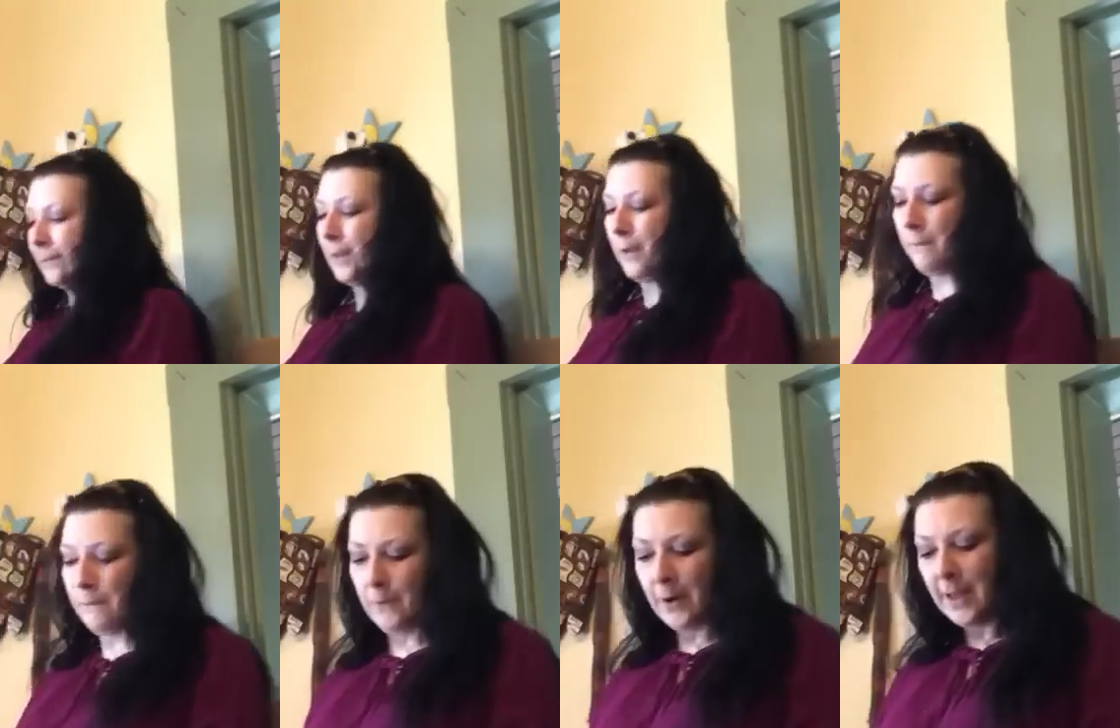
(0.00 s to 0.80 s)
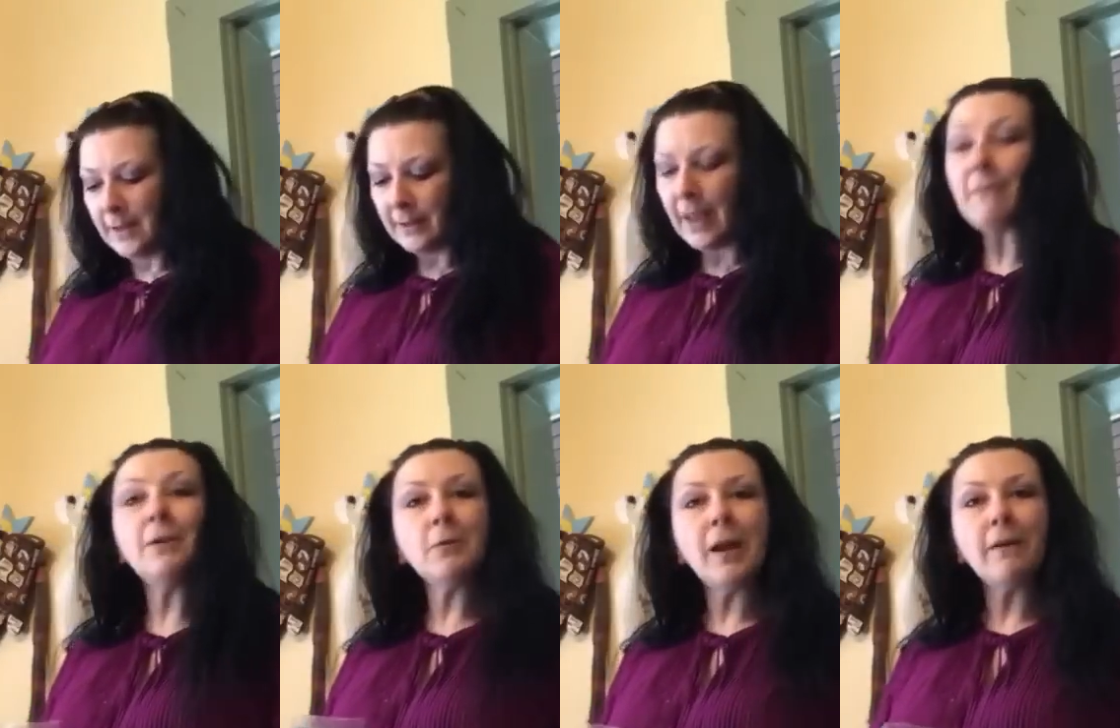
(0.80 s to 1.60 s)
different. Have
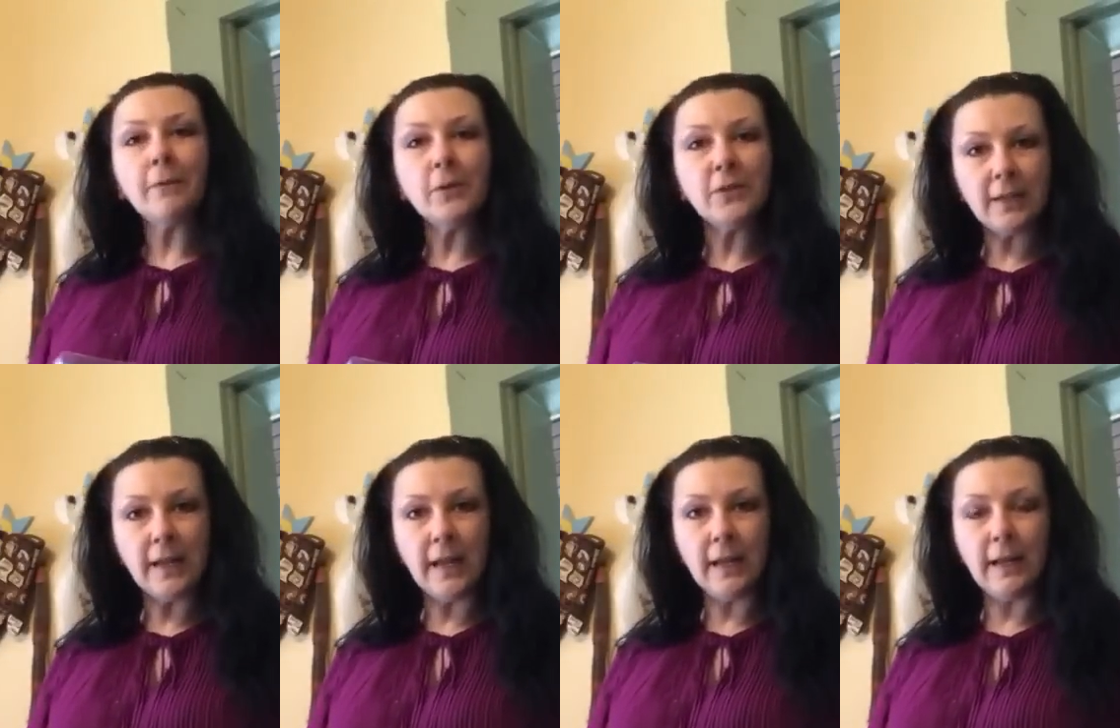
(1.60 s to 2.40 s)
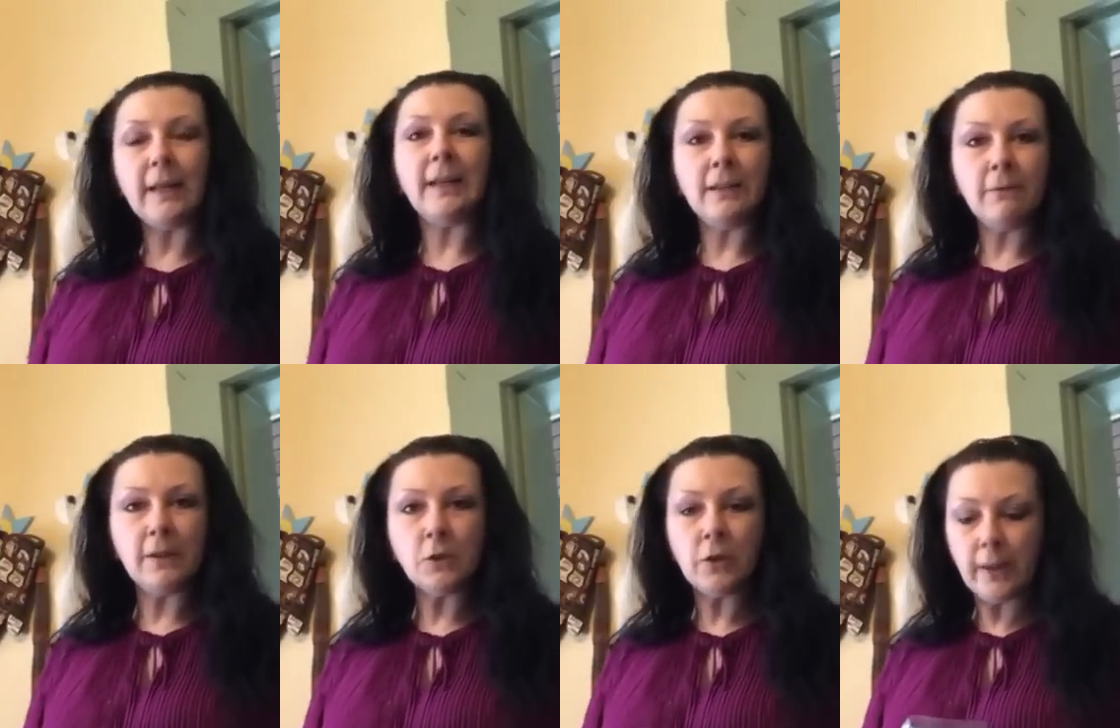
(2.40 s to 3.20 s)
you ever seen an
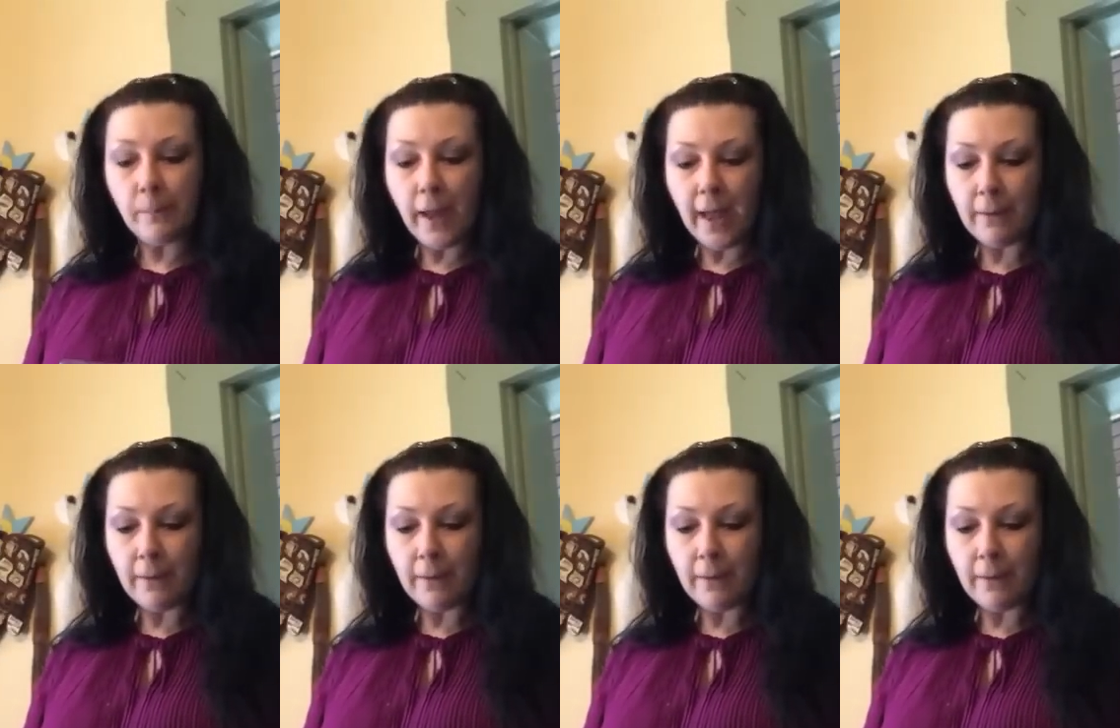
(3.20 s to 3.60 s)
individually